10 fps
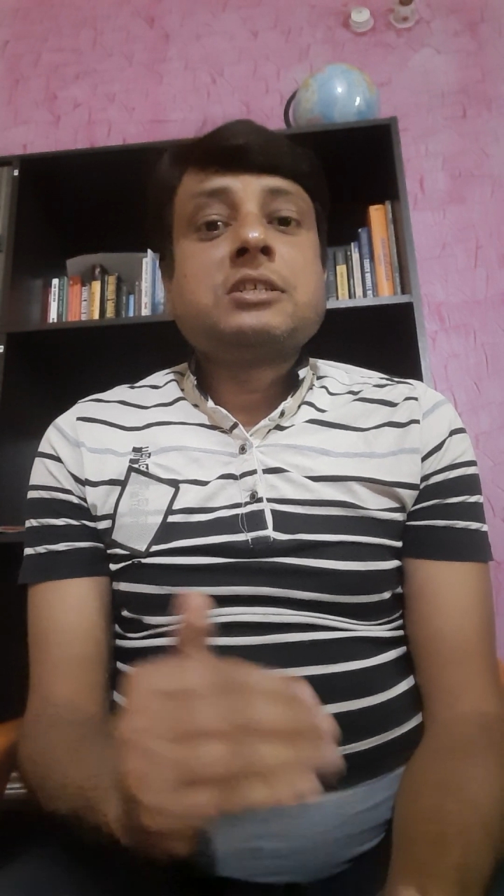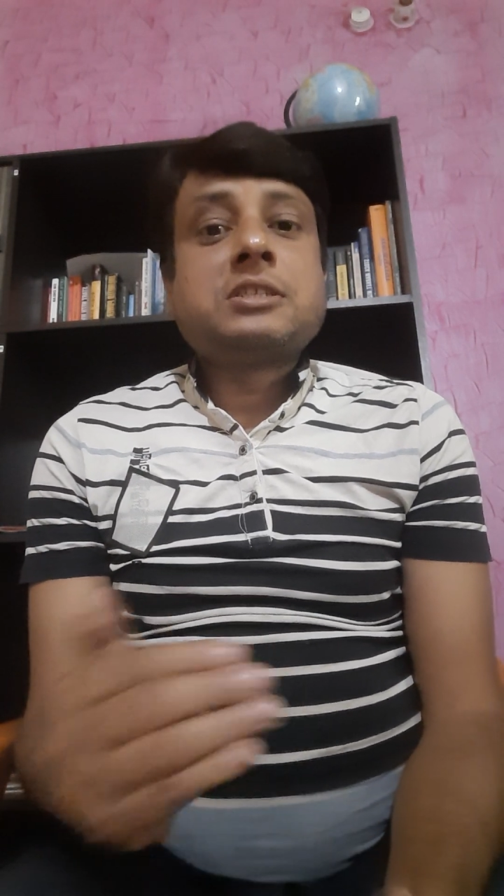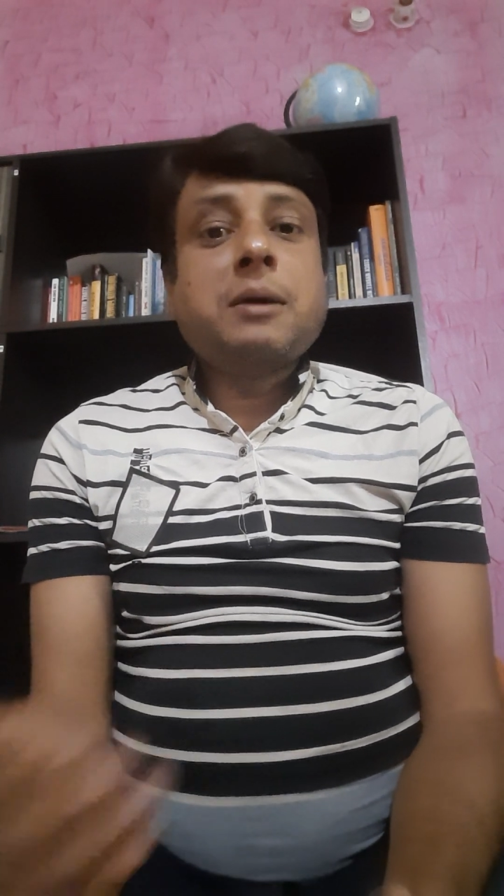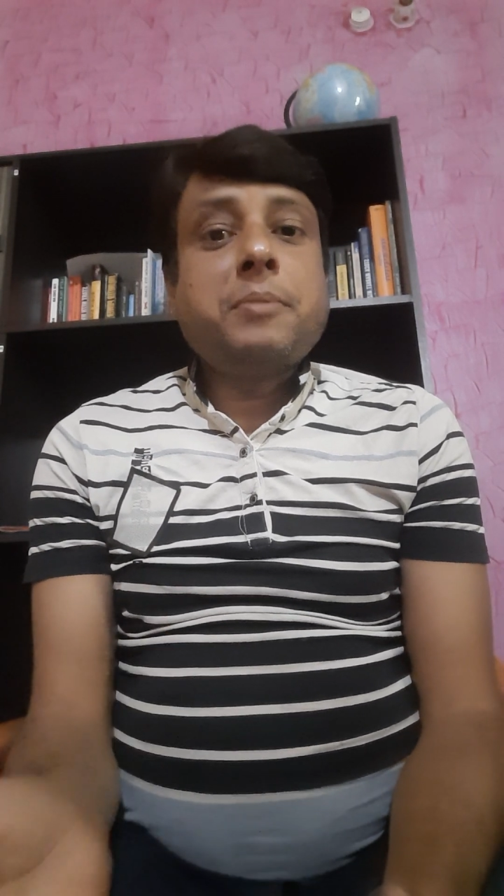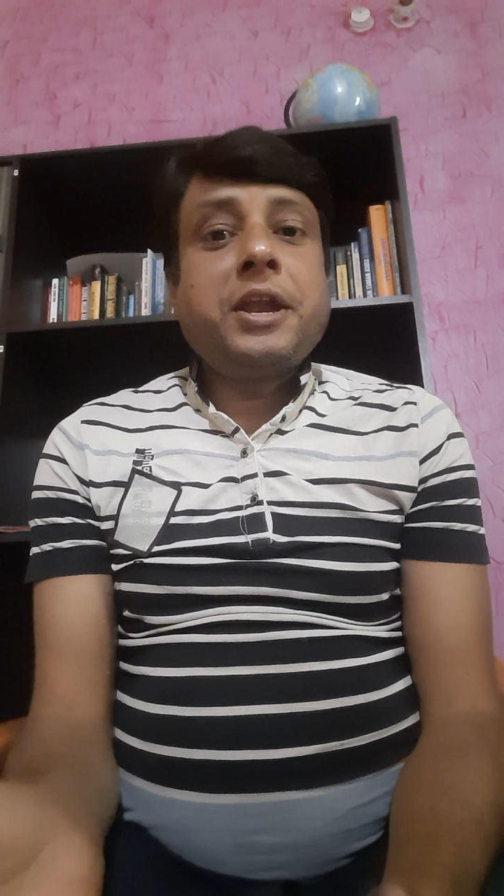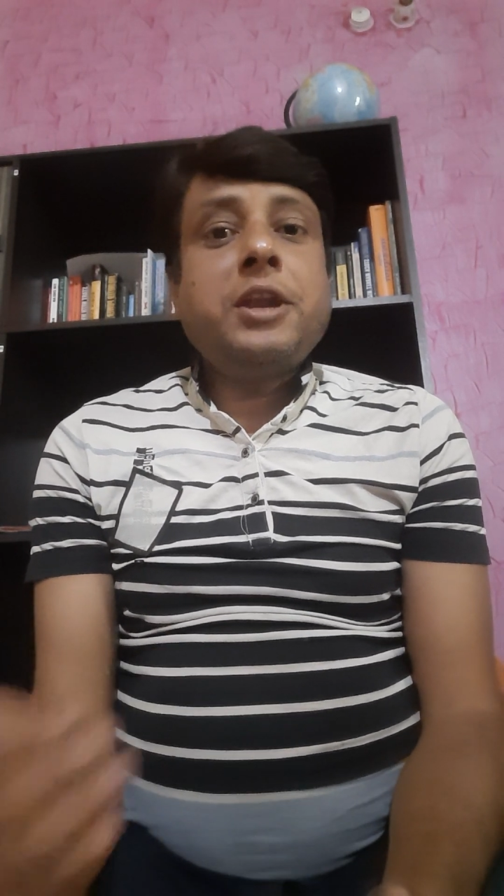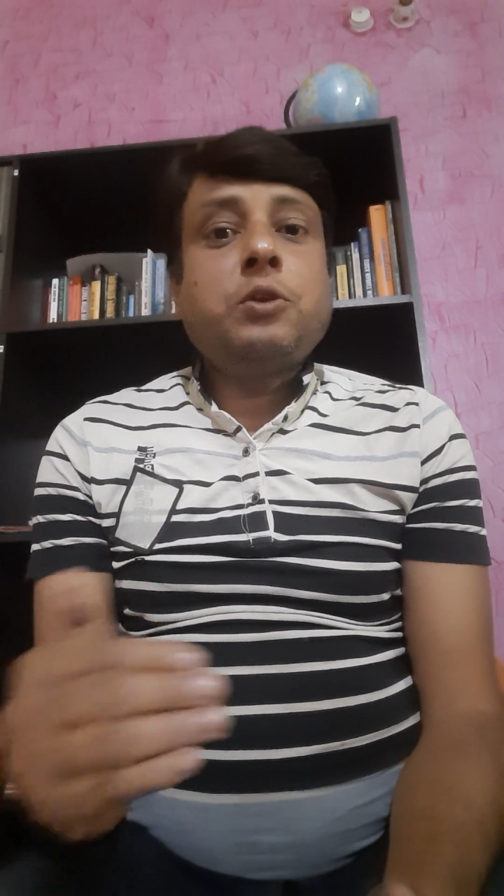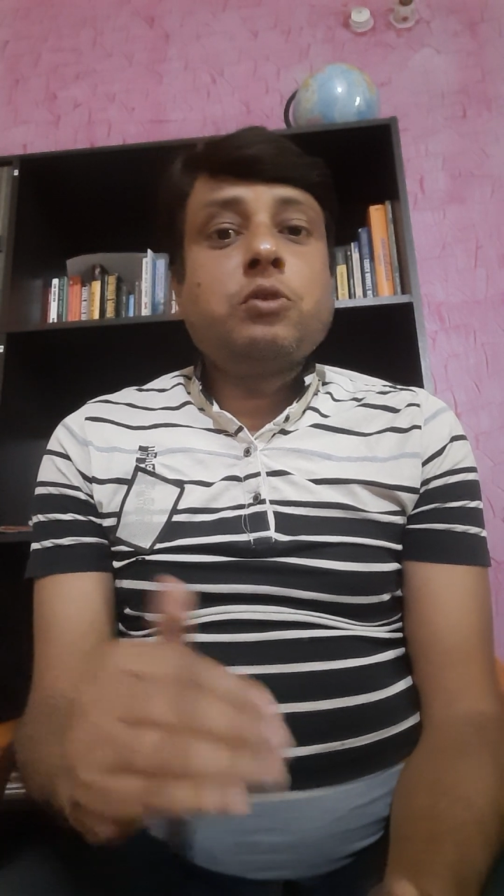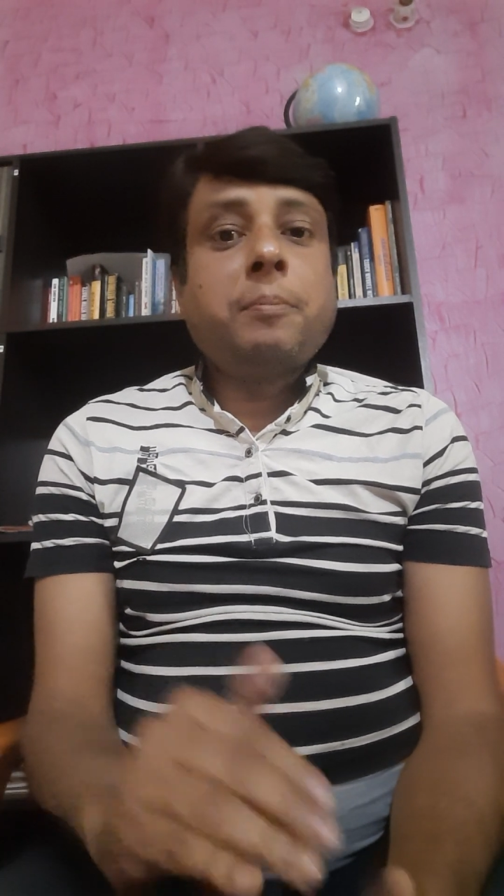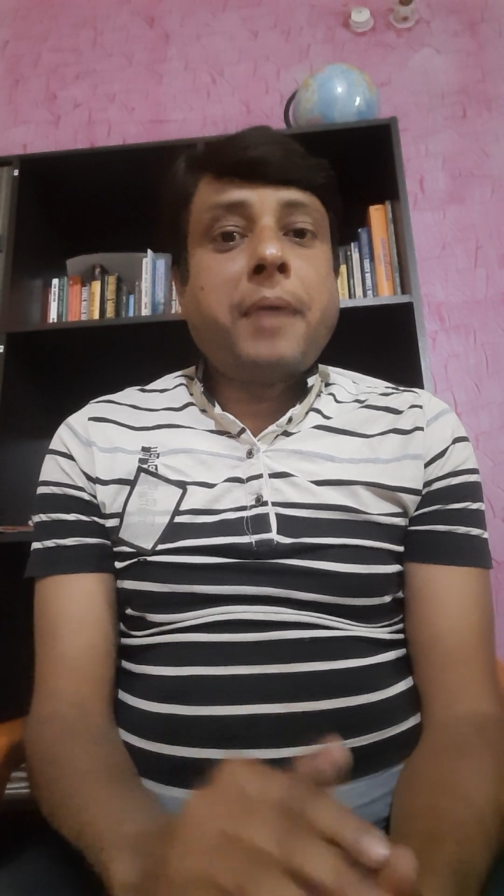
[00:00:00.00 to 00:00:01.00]
some rate
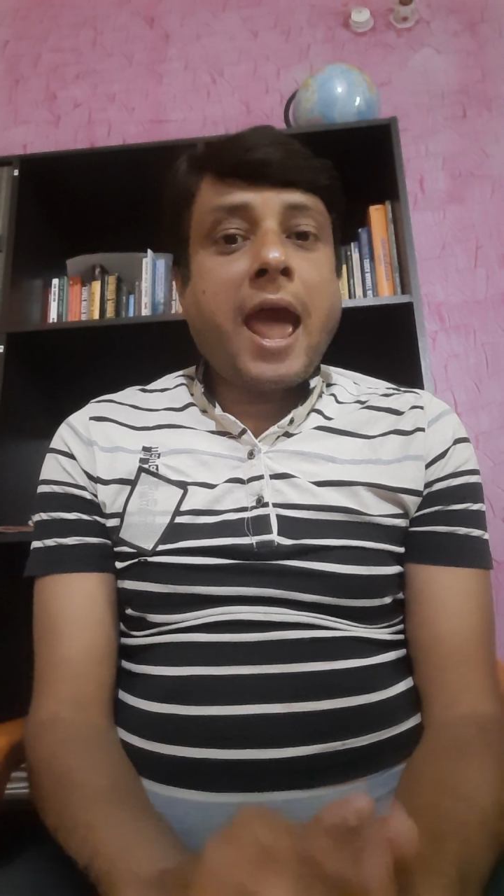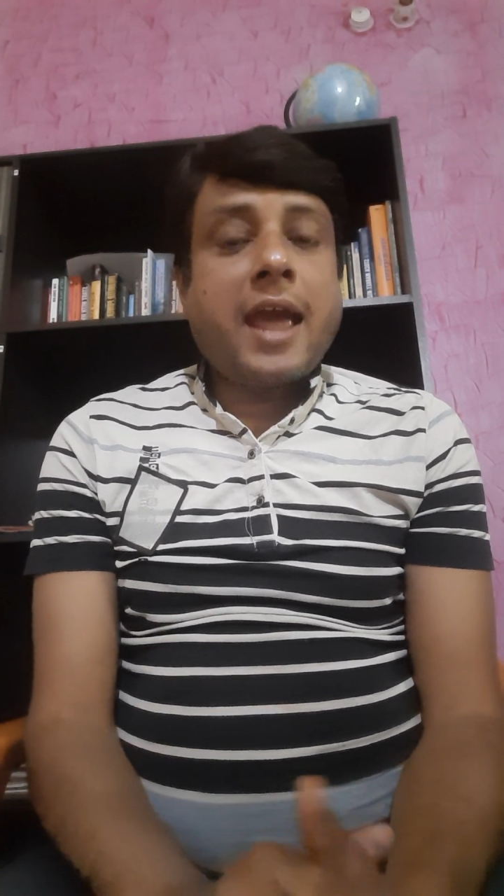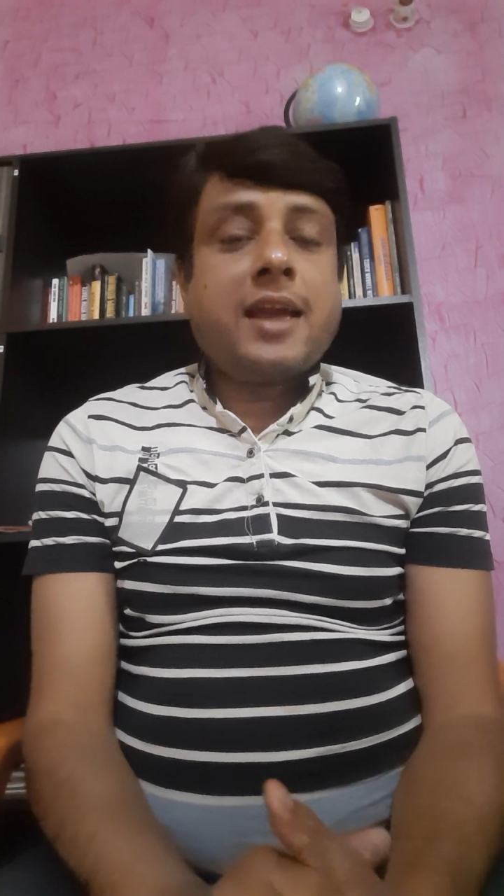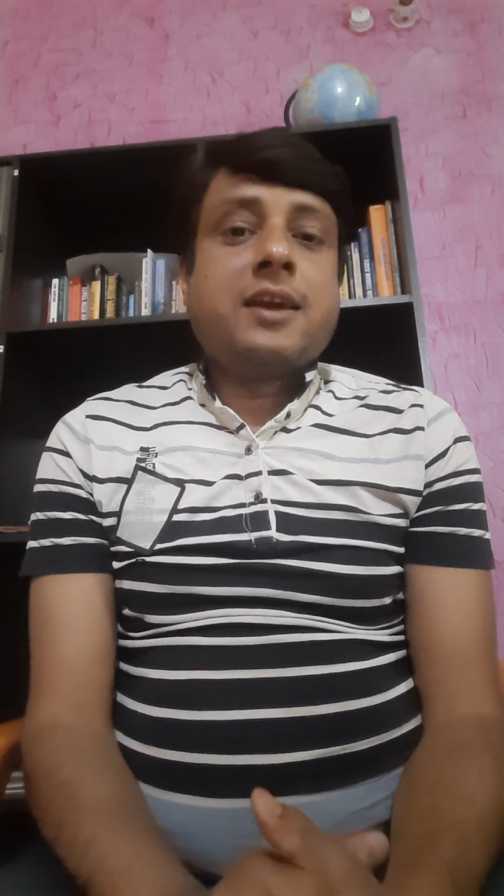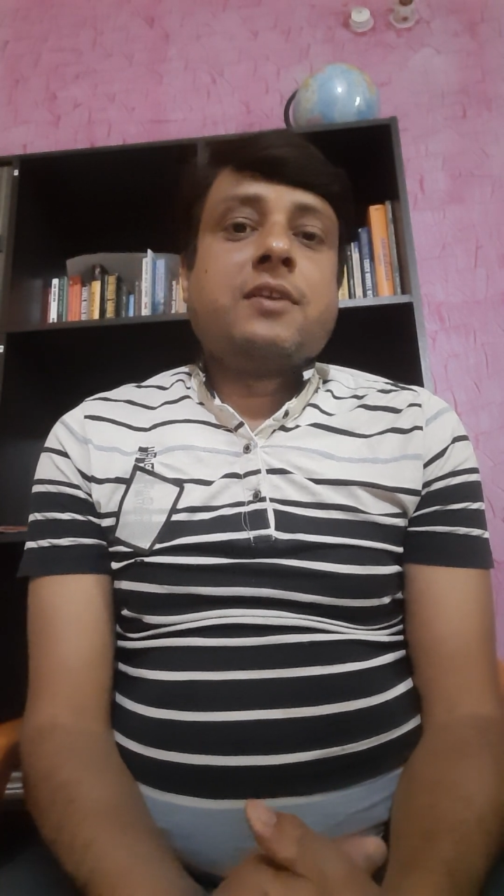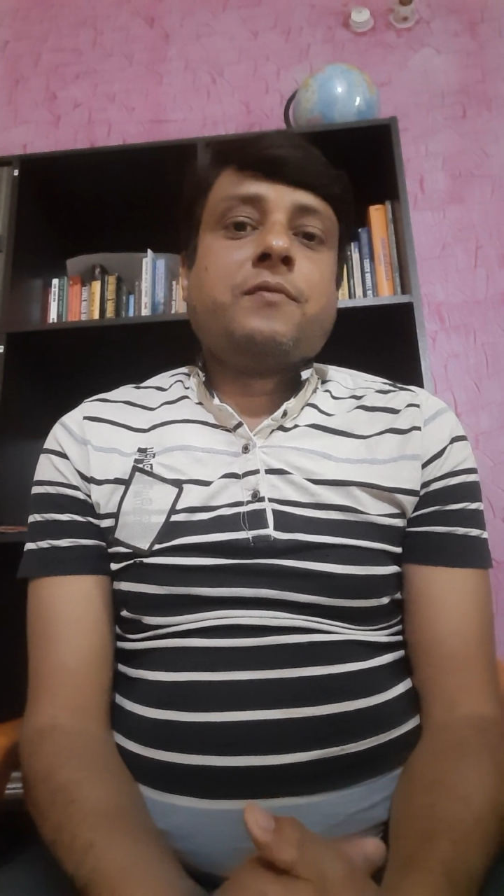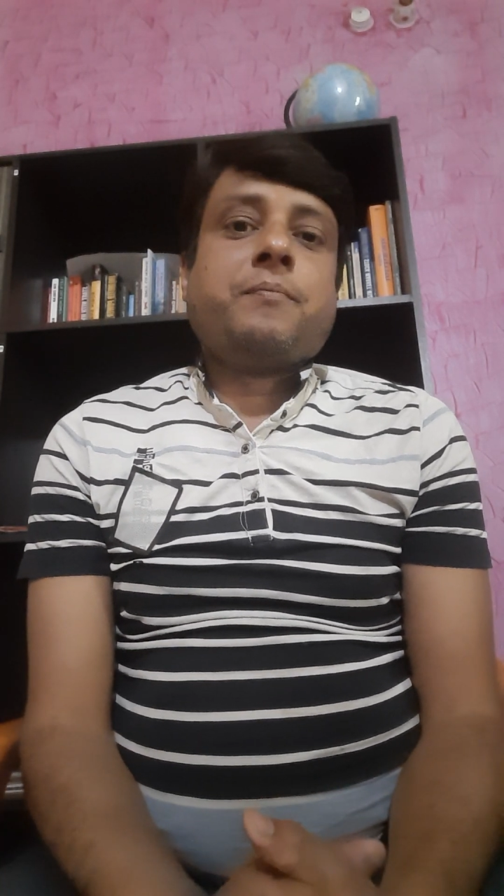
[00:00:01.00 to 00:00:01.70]
to the bank,